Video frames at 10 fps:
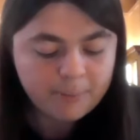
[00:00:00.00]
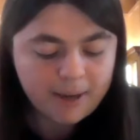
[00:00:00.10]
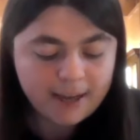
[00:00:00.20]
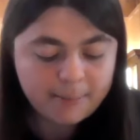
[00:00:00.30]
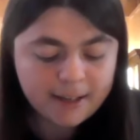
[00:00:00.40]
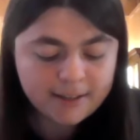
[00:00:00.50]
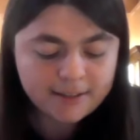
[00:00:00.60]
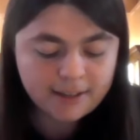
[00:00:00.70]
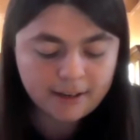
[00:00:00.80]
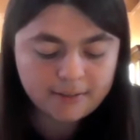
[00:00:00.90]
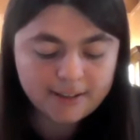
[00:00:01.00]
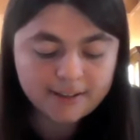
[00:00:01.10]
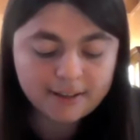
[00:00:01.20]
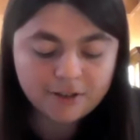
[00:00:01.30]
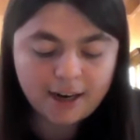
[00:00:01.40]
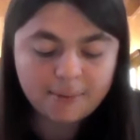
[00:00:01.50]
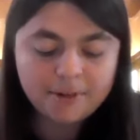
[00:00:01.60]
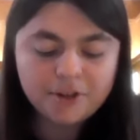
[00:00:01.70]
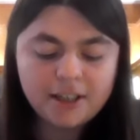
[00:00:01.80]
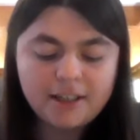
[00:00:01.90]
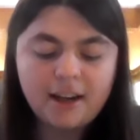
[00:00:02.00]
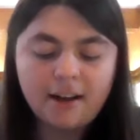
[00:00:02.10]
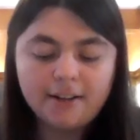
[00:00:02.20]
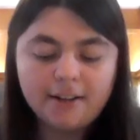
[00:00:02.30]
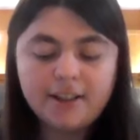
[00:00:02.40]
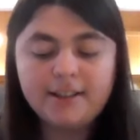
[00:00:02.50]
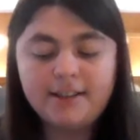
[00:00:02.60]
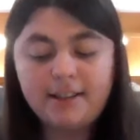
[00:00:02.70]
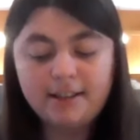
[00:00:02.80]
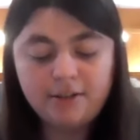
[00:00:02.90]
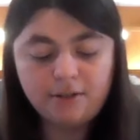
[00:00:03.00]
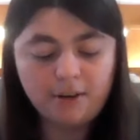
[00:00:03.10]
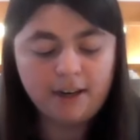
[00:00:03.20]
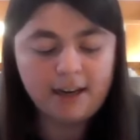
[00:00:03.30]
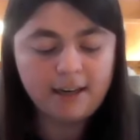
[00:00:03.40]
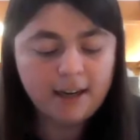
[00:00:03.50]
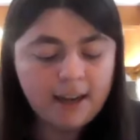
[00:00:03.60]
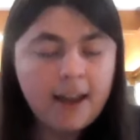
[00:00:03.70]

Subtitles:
Pam has served as the tribal genealogist and historian